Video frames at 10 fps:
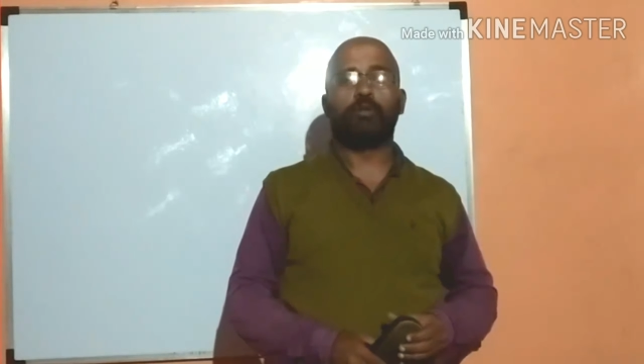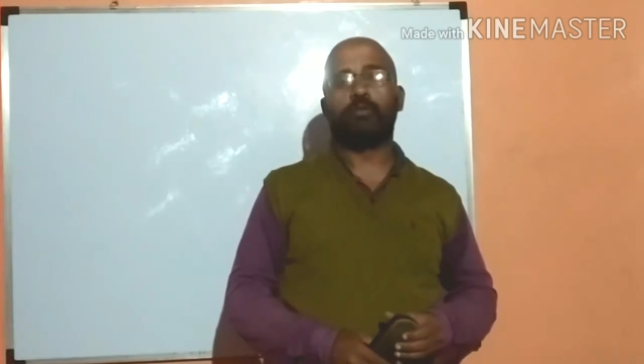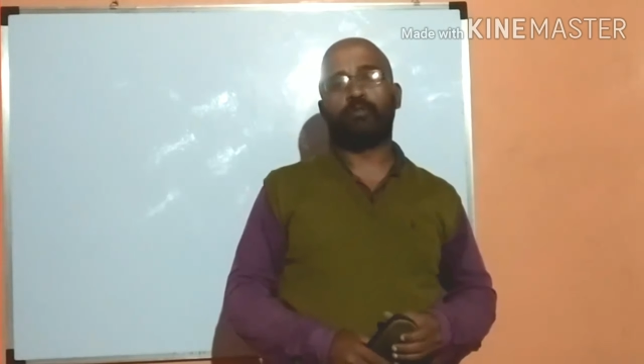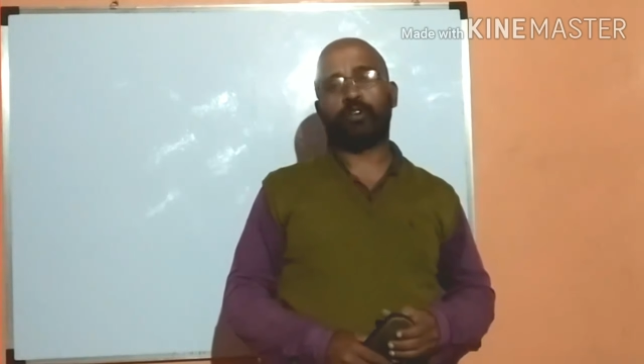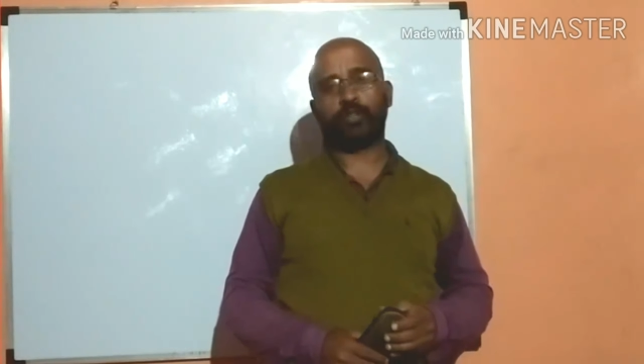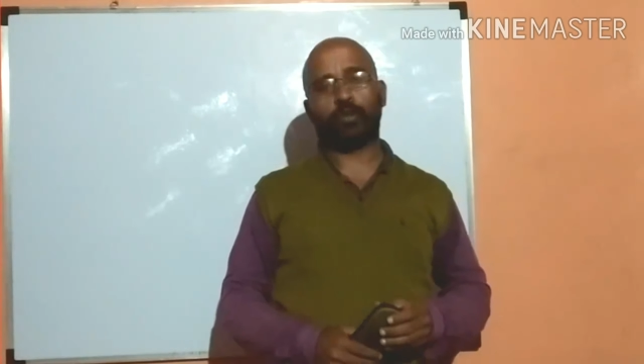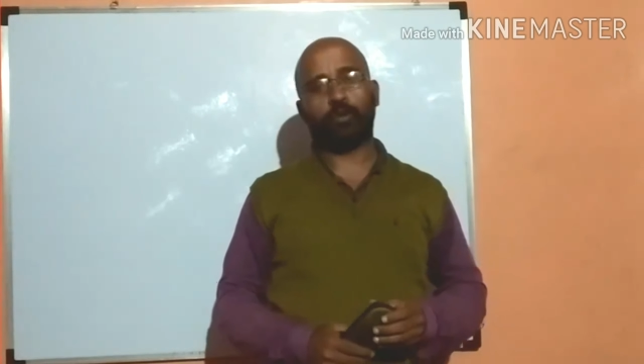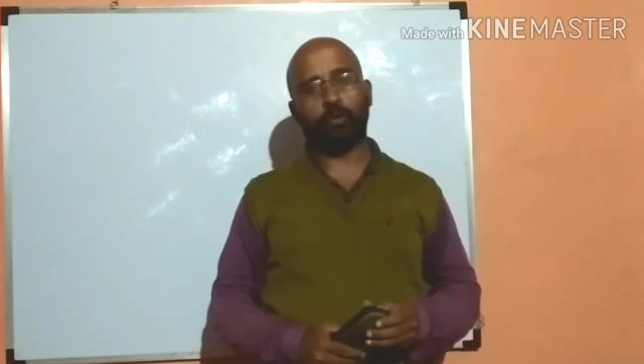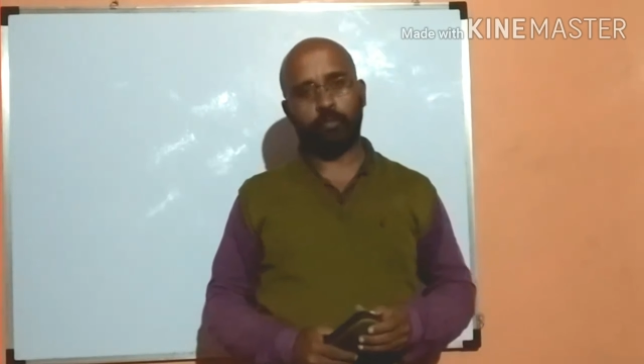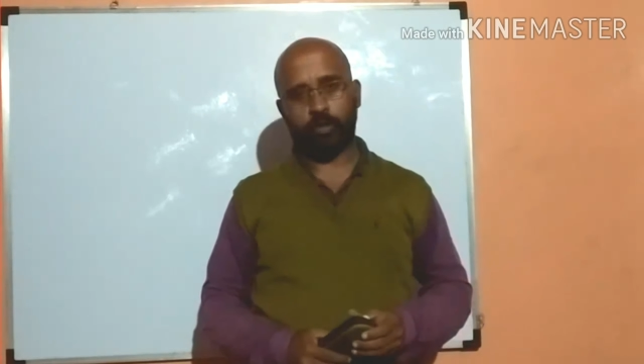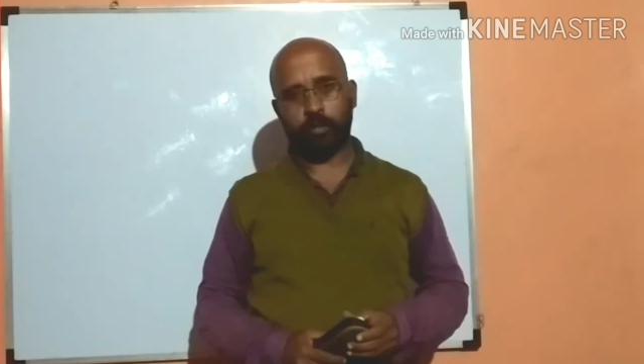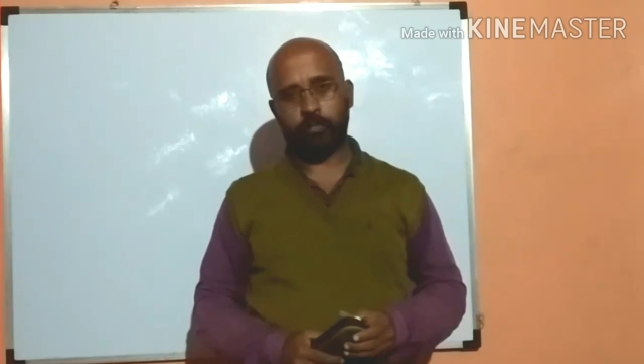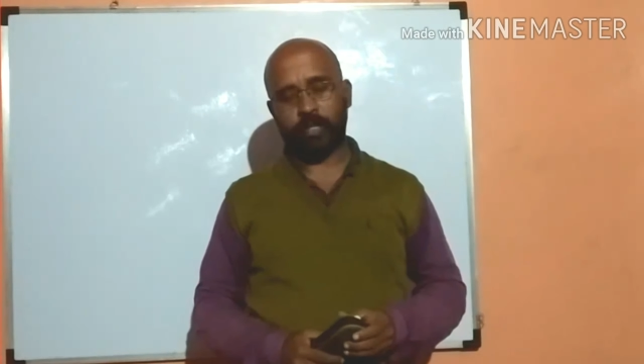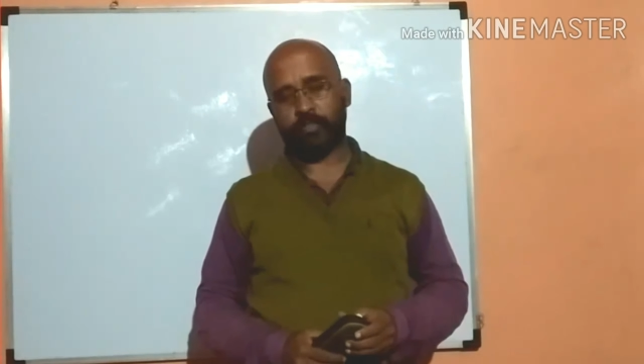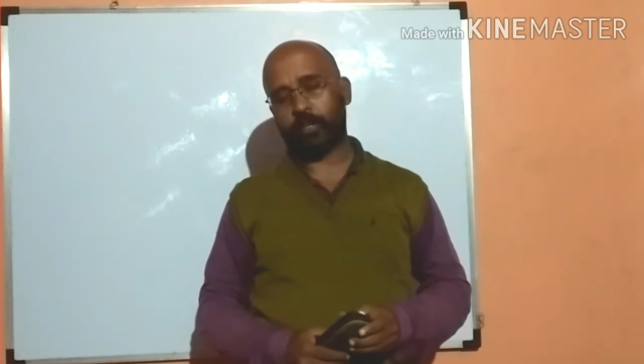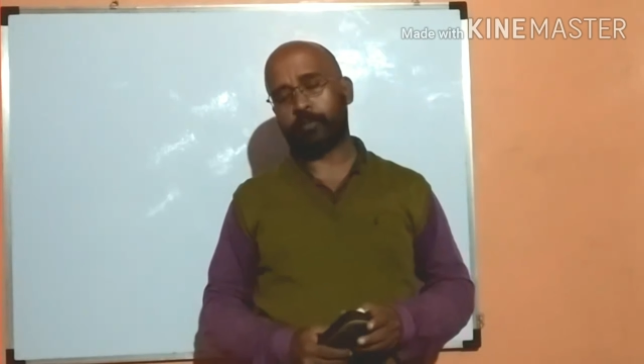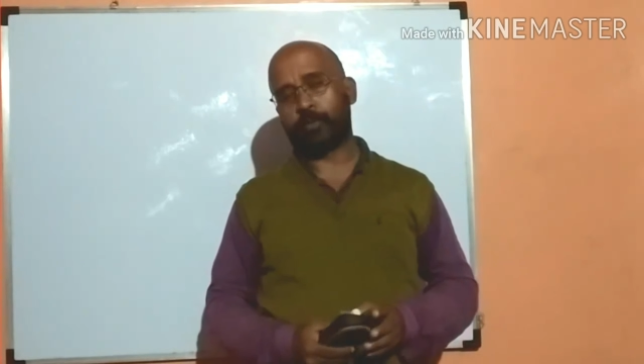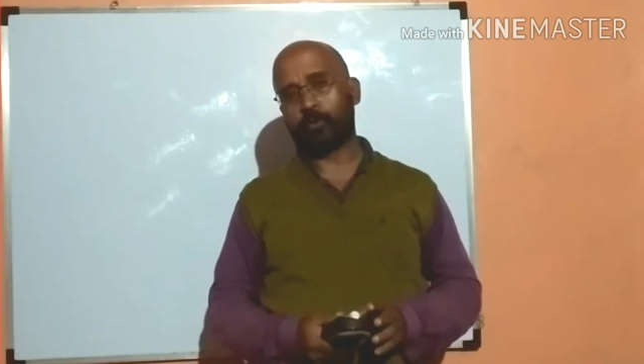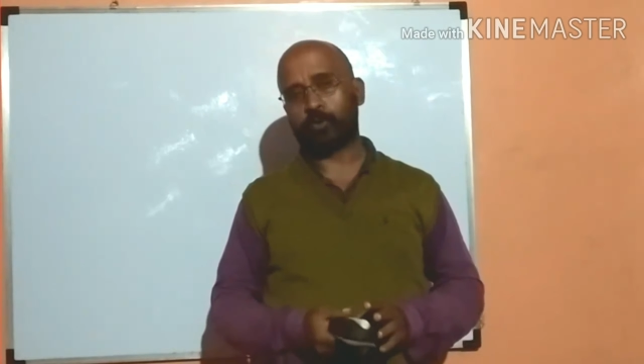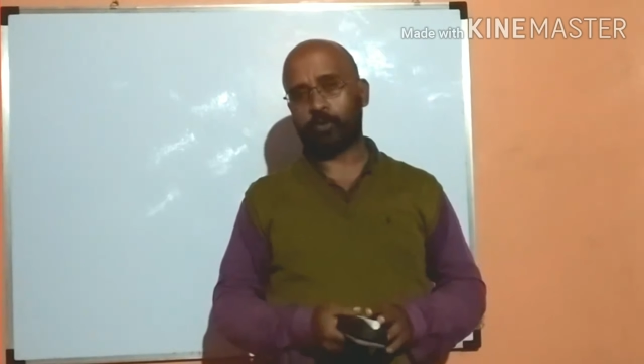for your homework, but very
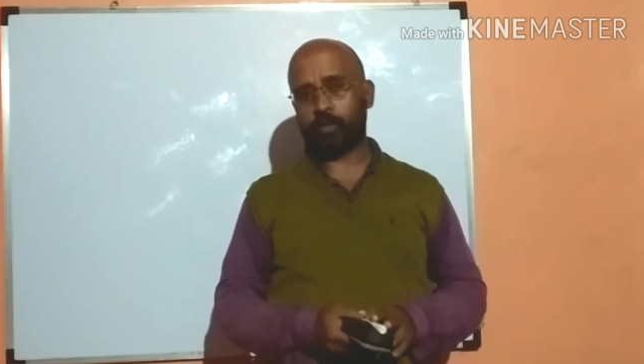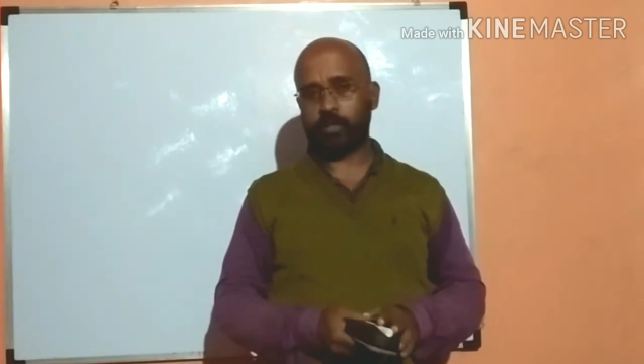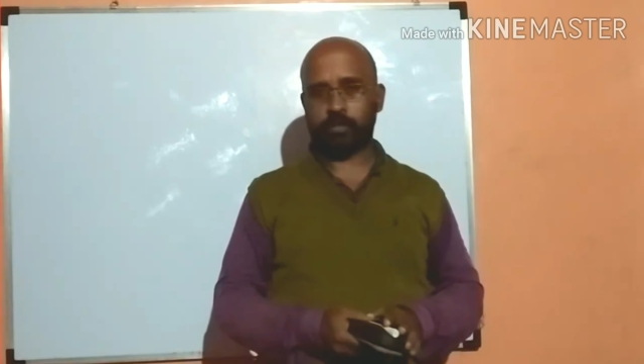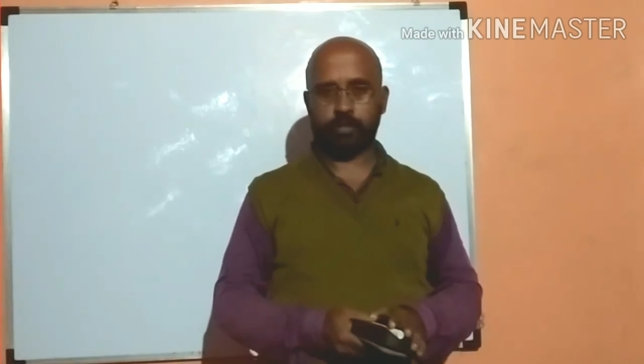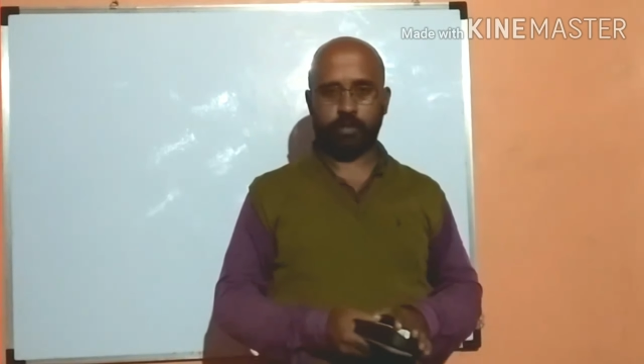few students